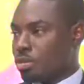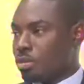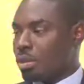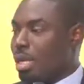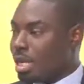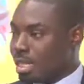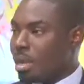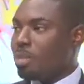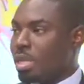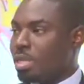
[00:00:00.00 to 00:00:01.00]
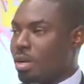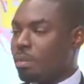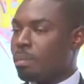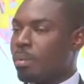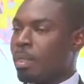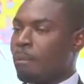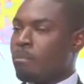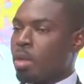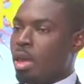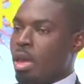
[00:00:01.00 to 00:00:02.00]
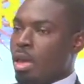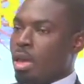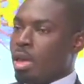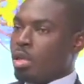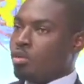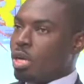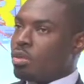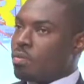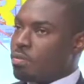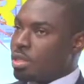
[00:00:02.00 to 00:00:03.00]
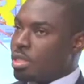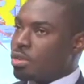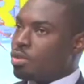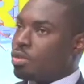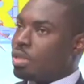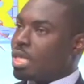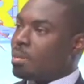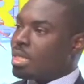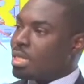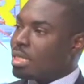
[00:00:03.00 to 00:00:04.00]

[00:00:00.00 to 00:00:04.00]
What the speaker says: It's happening now. It's quite unfortunate to say judges are